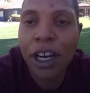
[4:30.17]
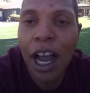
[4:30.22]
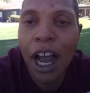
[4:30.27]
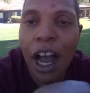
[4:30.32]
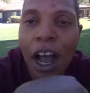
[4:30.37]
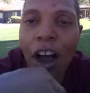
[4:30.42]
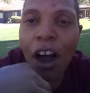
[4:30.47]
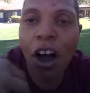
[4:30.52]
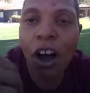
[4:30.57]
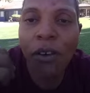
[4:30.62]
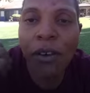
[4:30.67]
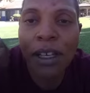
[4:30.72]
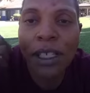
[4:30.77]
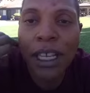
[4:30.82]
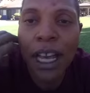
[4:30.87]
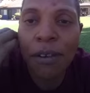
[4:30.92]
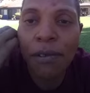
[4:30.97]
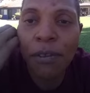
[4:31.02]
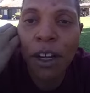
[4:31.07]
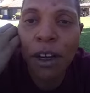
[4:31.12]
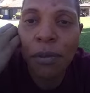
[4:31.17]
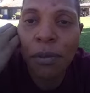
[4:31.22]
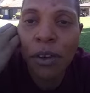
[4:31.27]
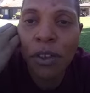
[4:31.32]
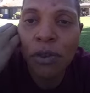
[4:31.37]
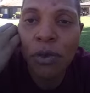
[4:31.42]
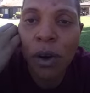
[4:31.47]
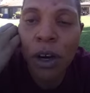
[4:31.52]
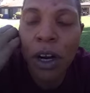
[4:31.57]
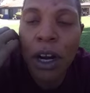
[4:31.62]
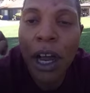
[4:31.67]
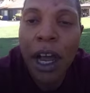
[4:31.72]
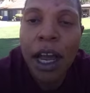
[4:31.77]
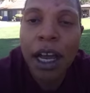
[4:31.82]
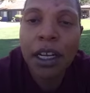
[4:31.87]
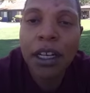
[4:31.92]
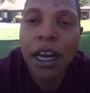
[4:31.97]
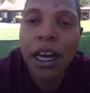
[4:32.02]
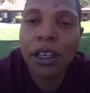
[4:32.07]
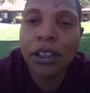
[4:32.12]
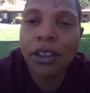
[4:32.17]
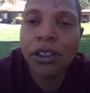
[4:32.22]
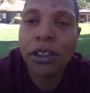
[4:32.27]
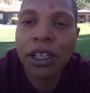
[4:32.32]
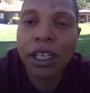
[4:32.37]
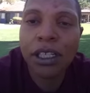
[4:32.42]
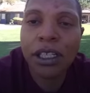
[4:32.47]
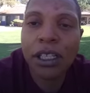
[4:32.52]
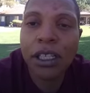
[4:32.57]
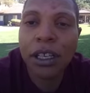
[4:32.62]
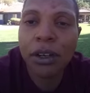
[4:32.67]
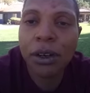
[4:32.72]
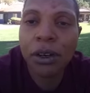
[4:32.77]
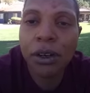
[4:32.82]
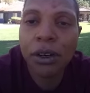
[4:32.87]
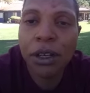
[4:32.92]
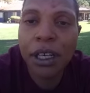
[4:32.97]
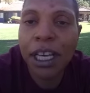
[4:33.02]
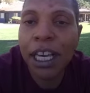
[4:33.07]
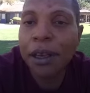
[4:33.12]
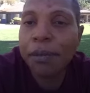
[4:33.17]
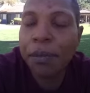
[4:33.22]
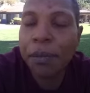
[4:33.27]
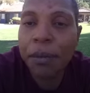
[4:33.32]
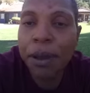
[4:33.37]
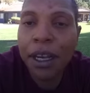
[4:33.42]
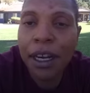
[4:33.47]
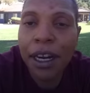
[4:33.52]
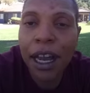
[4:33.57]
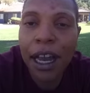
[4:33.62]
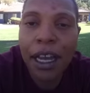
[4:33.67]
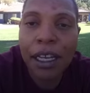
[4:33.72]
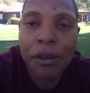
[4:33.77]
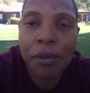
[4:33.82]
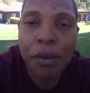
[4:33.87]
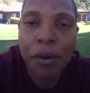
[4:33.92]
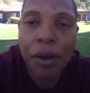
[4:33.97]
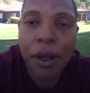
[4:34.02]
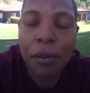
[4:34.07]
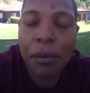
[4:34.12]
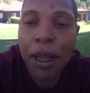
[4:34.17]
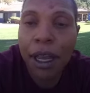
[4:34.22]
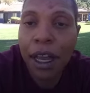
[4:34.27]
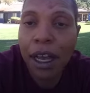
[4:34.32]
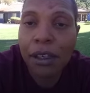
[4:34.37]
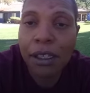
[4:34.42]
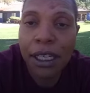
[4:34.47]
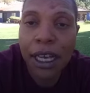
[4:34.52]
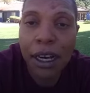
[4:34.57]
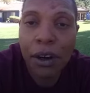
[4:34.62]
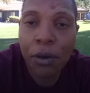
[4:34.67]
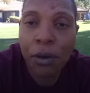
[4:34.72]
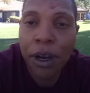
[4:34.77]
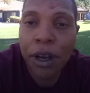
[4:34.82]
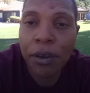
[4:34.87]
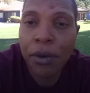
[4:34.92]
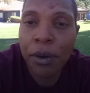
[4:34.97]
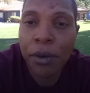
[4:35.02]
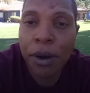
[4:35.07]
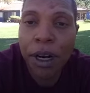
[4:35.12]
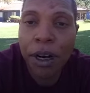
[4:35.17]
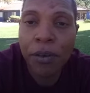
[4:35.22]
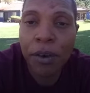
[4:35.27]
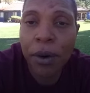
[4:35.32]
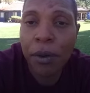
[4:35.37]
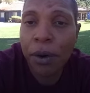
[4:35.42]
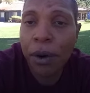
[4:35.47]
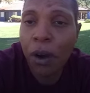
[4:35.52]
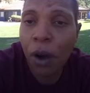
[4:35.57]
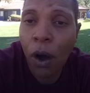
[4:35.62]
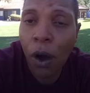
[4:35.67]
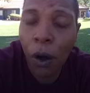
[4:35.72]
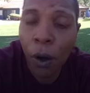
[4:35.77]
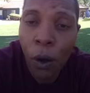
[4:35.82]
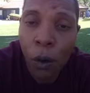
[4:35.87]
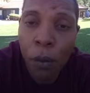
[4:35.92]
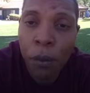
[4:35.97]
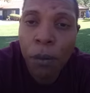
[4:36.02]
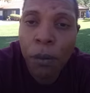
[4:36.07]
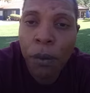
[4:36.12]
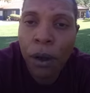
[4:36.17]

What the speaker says: I always have numbers where doctors consider keeping me in the hospital. I'm like, I'll sign a waiver or whatever. I want to go home.